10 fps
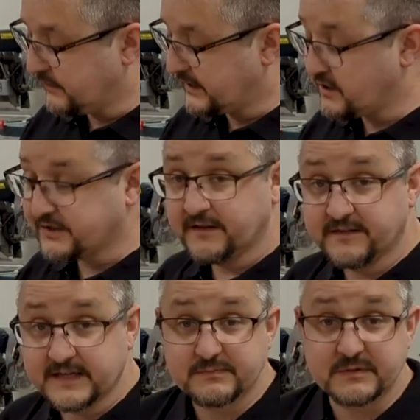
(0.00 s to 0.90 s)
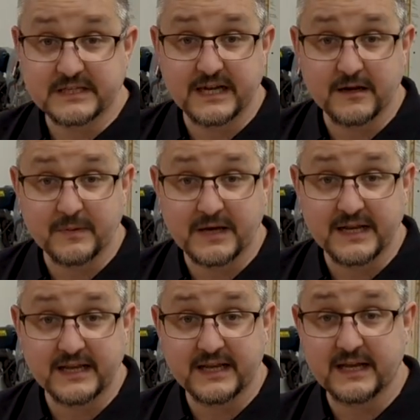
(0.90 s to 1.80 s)
Regarding this particular
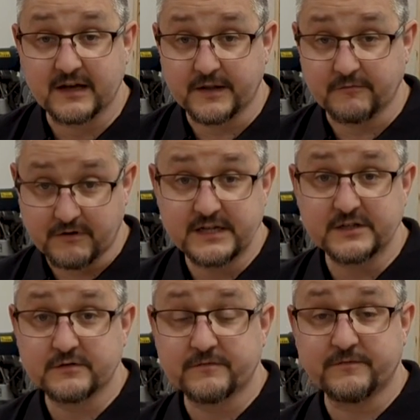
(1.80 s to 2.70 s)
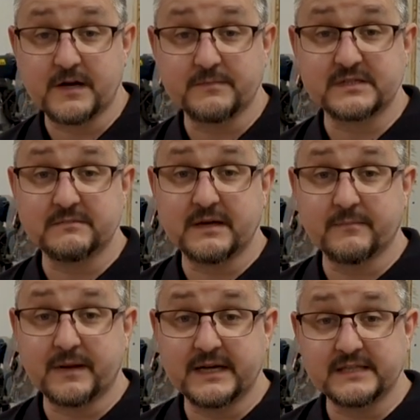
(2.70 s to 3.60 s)
blade here and a range of fibre
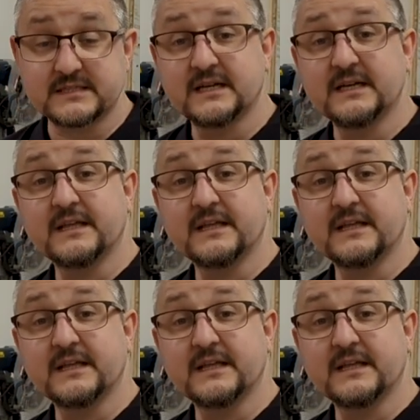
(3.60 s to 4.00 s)
cement blades,